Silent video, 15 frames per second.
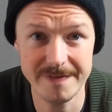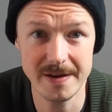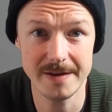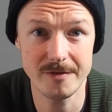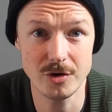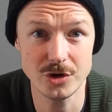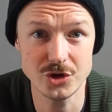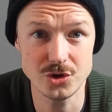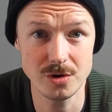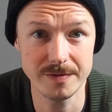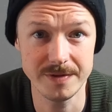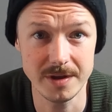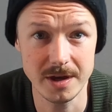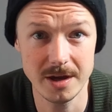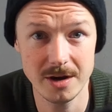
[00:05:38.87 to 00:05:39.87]
favorite shoe
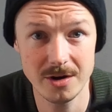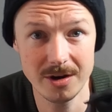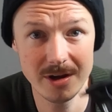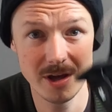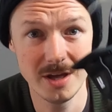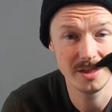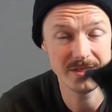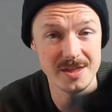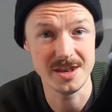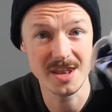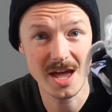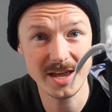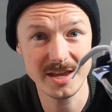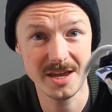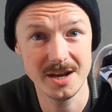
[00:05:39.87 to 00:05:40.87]
of the year, the
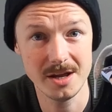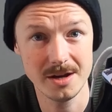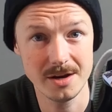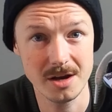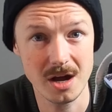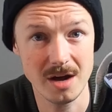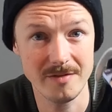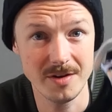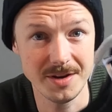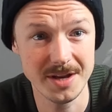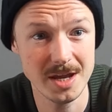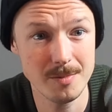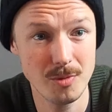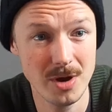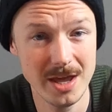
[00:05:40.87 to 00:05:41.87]
Nike and Undercover
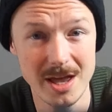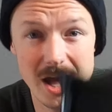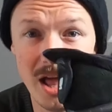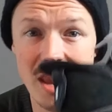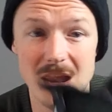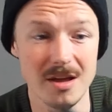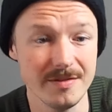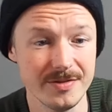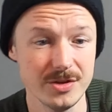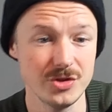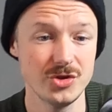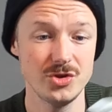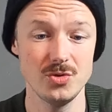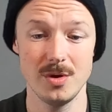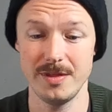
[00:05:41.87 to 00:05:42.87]
Daybreak. I love
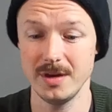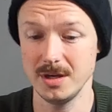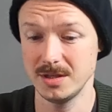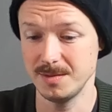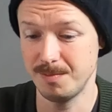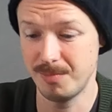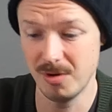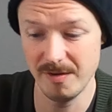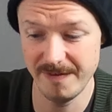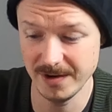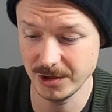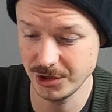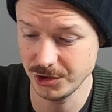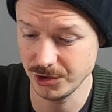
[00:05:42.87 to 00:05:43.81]
this shoe. I think it's a perfect